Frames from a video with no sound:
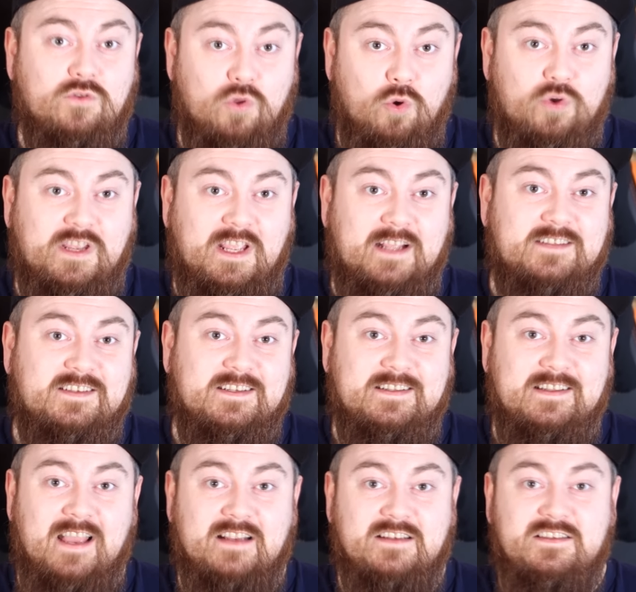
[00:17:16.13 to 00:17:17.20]
located
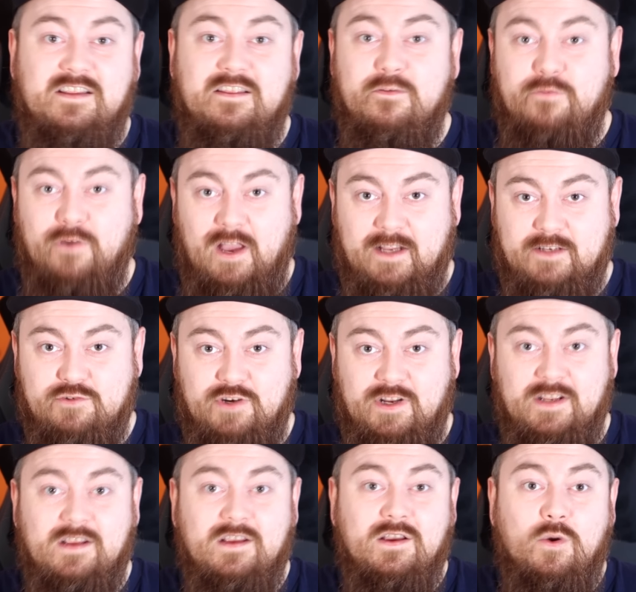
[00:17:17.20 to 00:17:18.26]
next to the factory